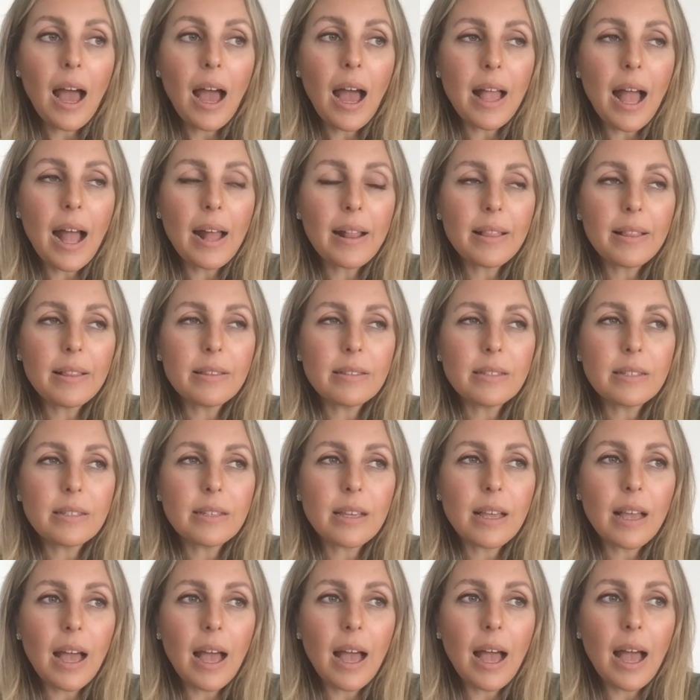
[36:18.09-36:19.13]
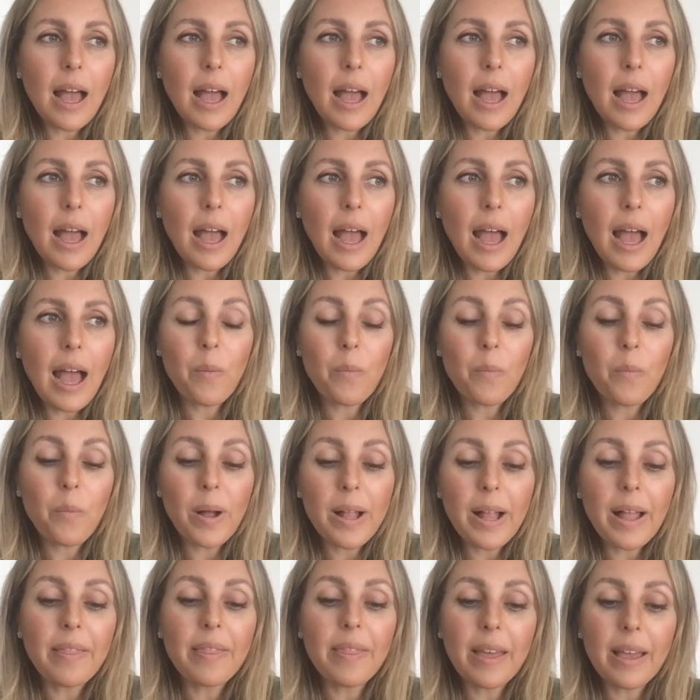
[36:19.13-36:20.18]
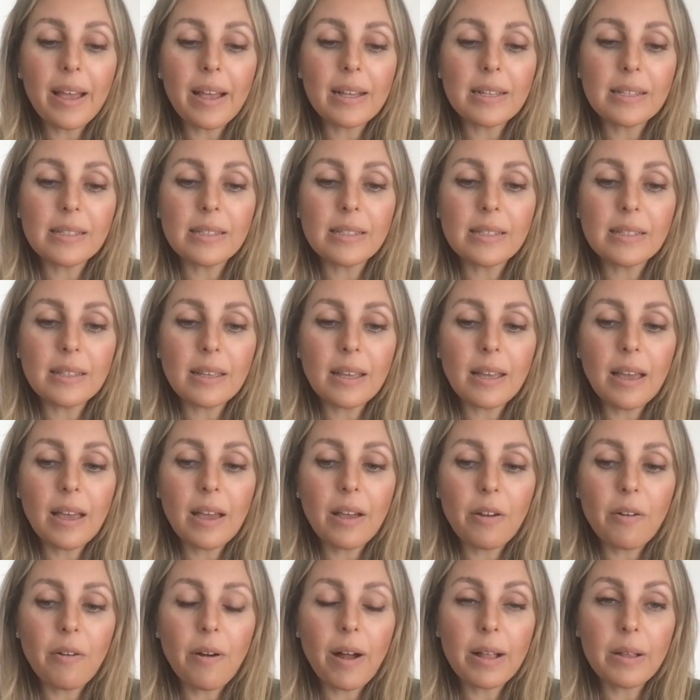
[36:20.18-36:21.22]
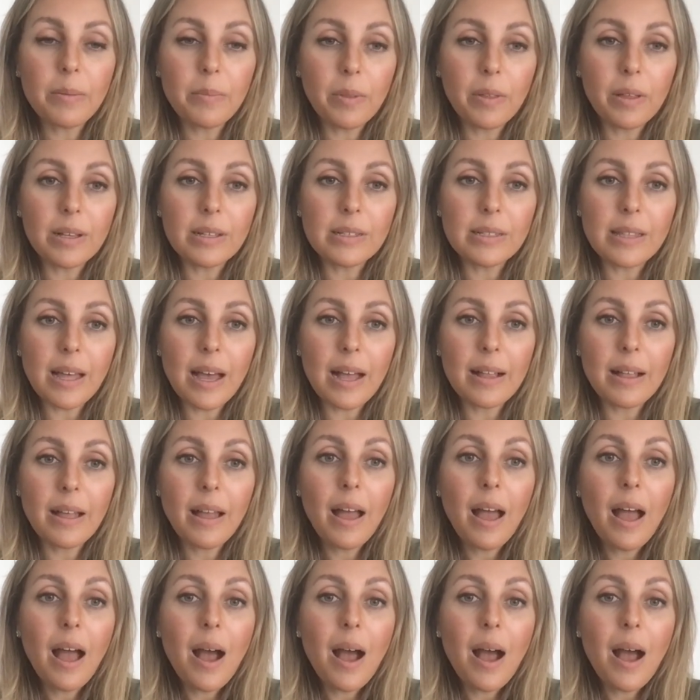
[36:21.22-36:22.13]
And what I think is incredible is that